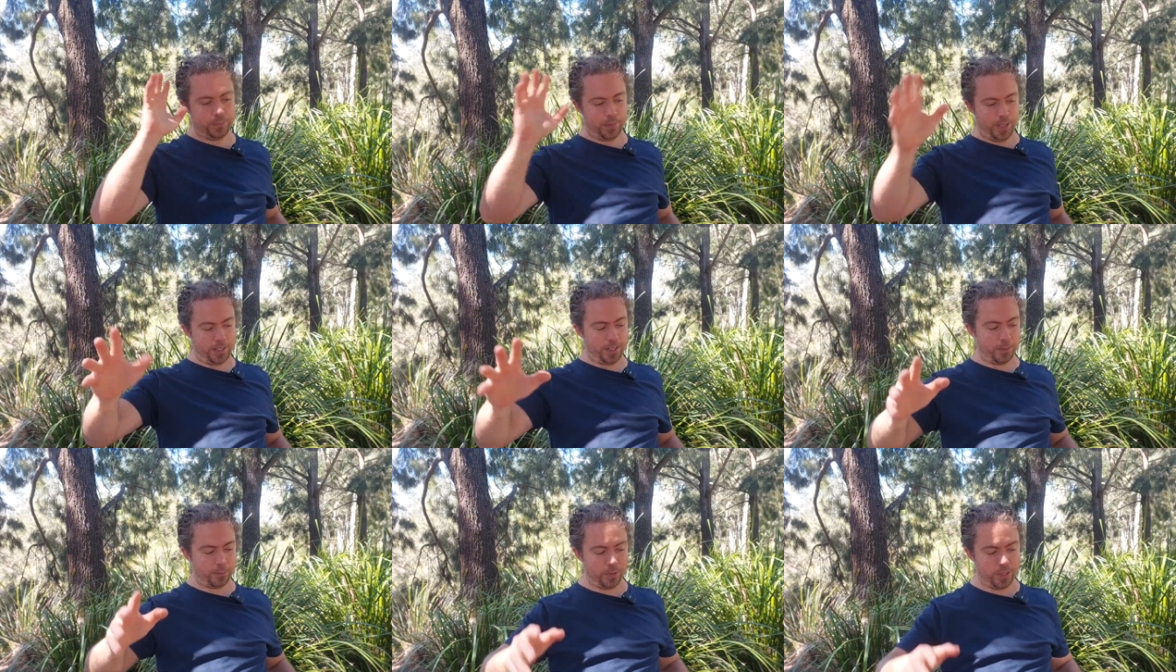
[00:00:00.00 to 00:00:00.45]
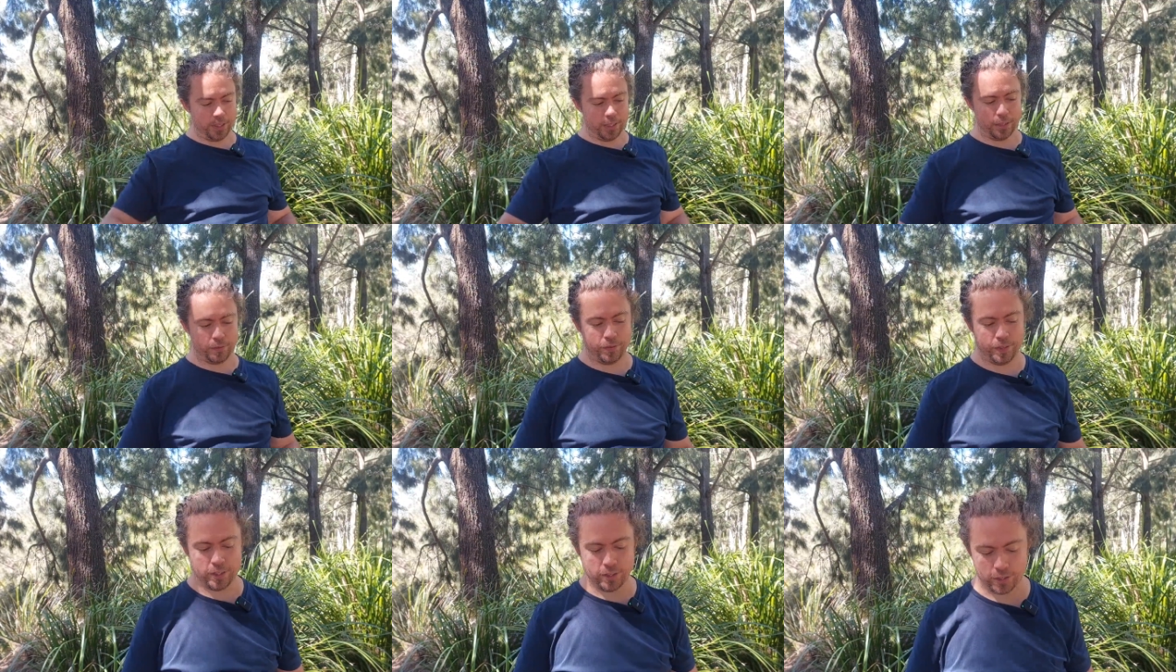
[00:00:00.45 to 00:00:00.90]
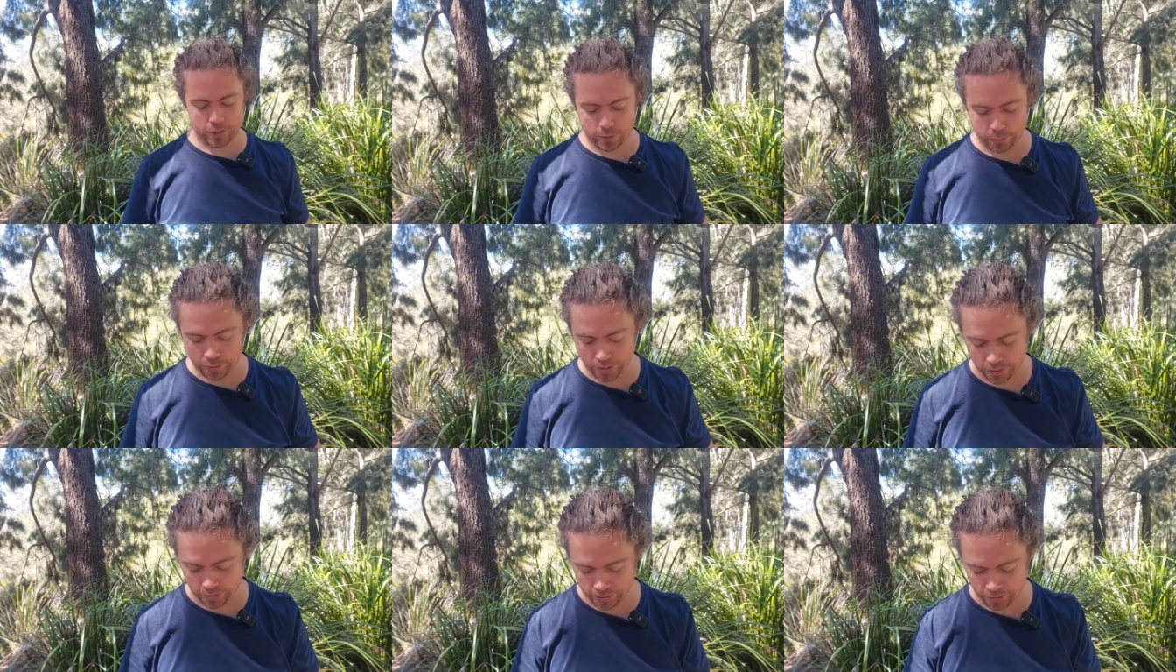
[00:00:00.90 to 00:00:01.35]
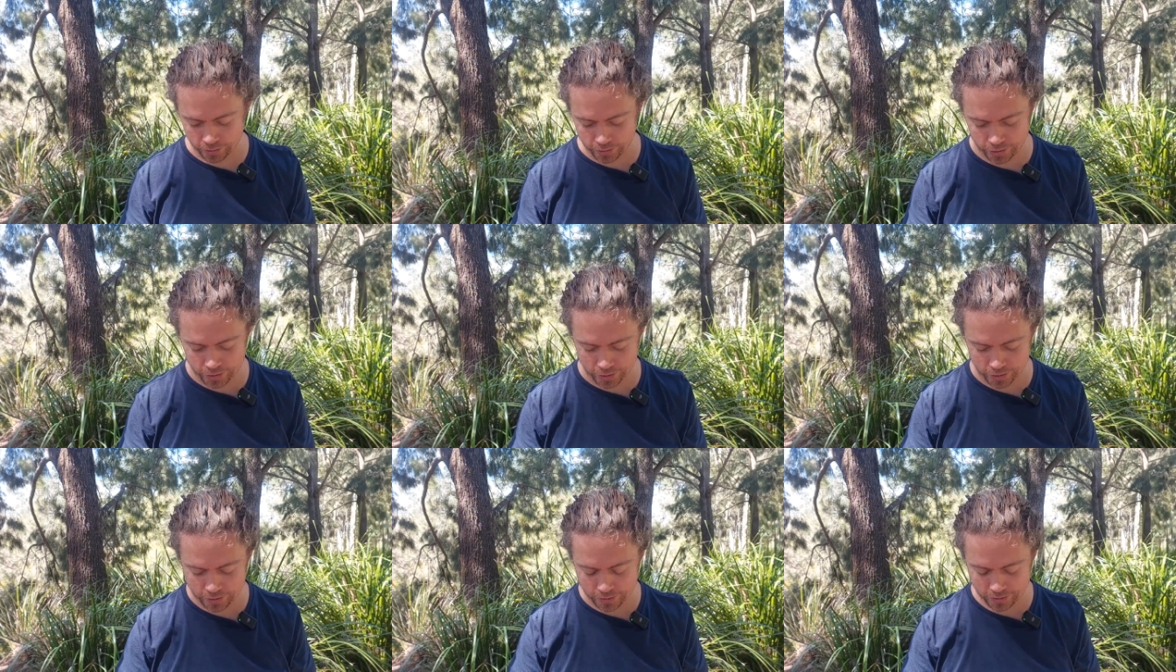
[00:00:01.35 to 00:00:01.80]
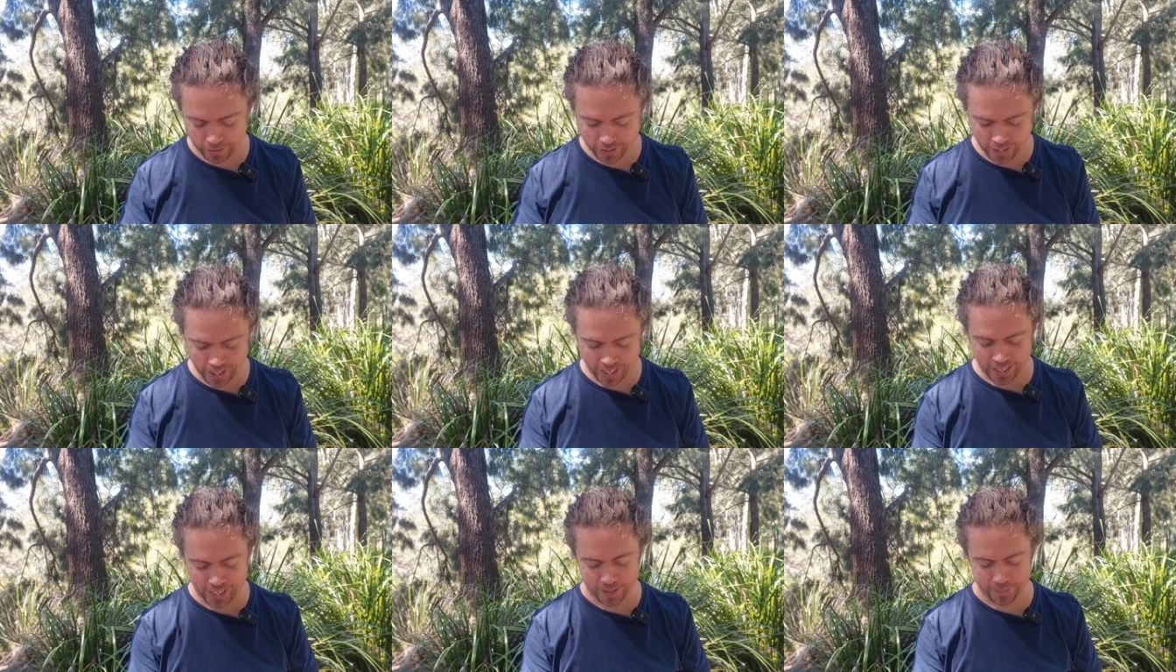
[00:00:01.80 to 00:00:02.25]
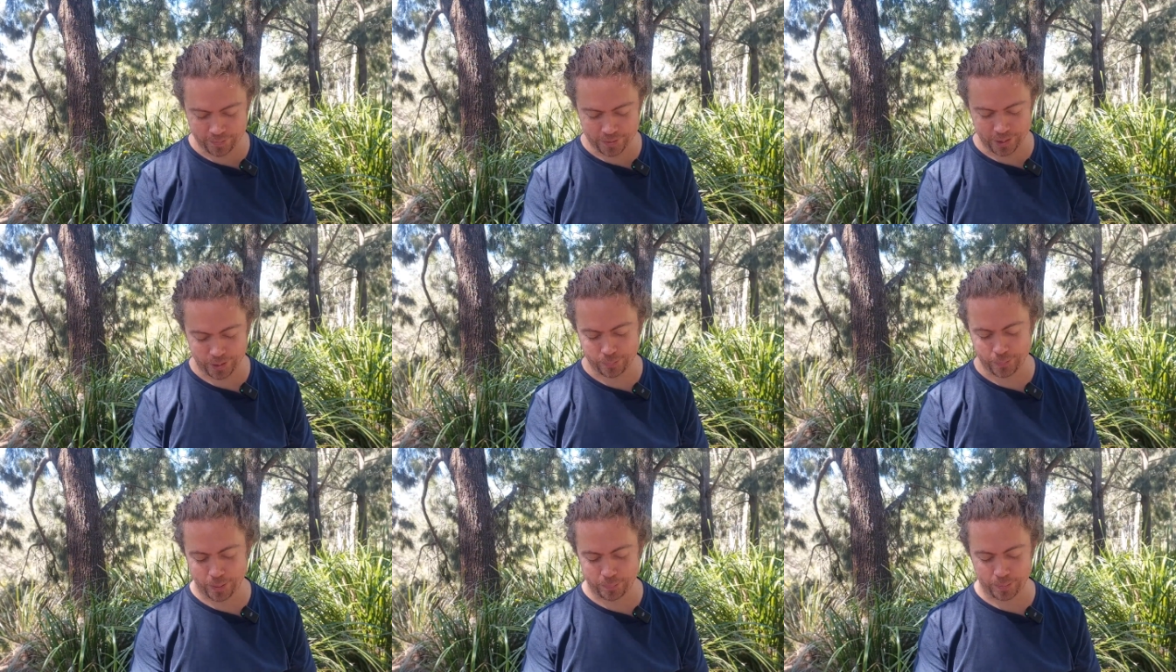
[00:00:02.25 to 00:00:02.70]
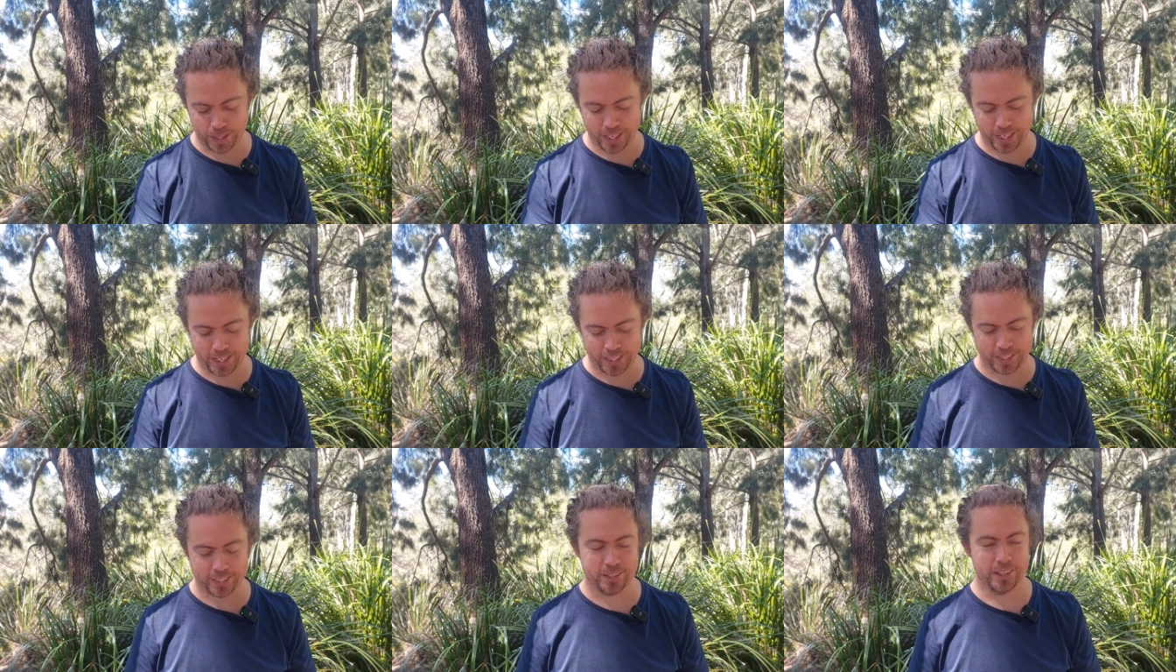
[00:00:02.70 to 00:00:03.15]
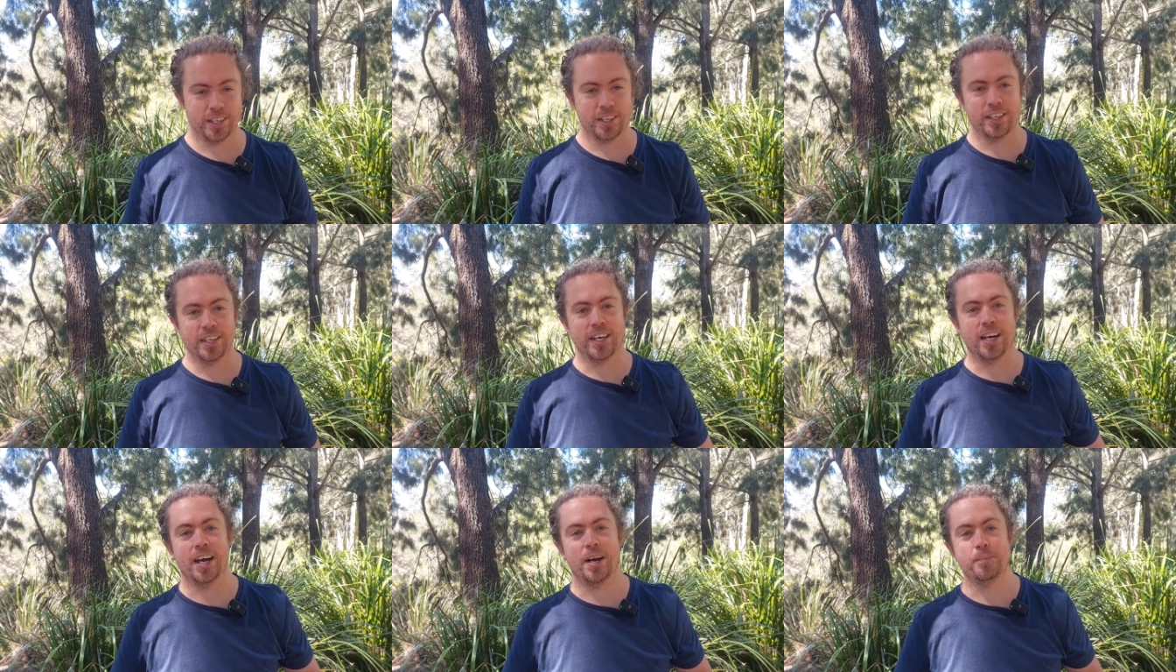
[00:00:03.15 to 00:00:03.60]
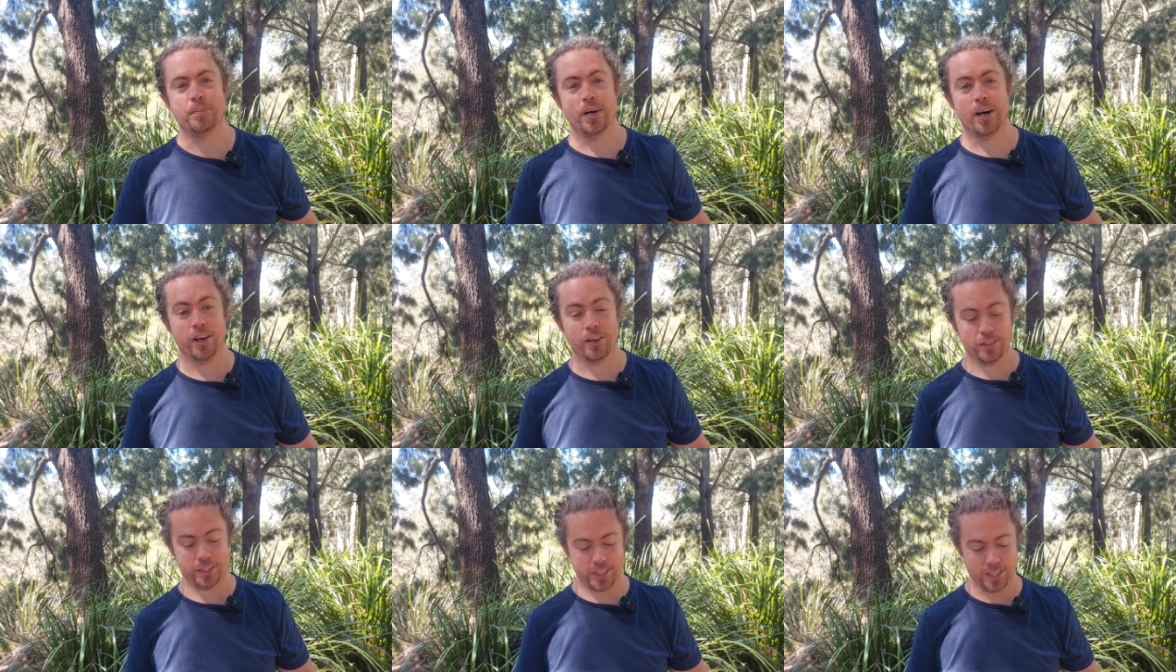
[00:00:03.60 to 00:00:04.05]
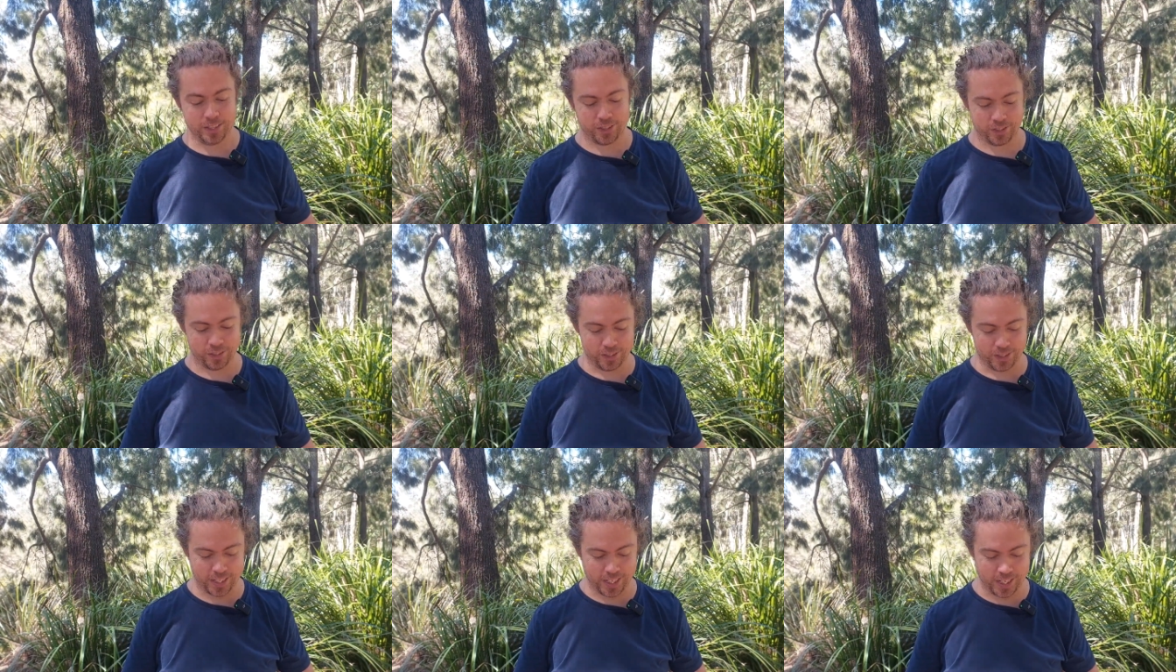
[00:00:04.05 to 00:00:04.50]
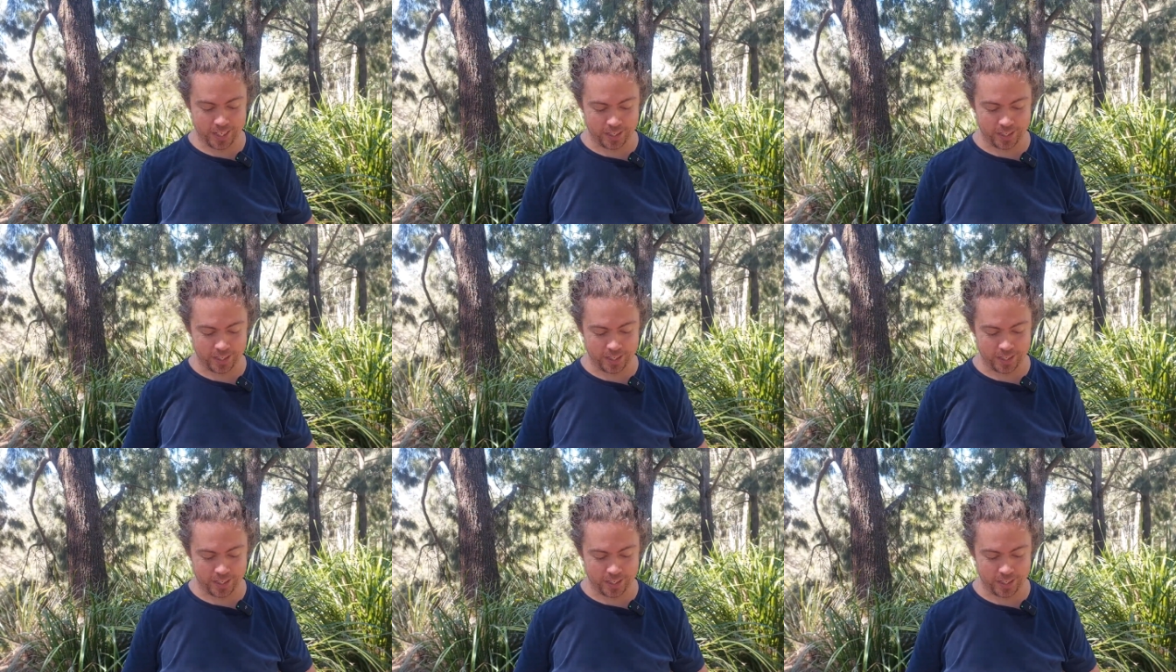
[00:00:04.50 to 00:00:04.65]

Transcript: I'm going to bring this video to a conclusion just by playing Bioretention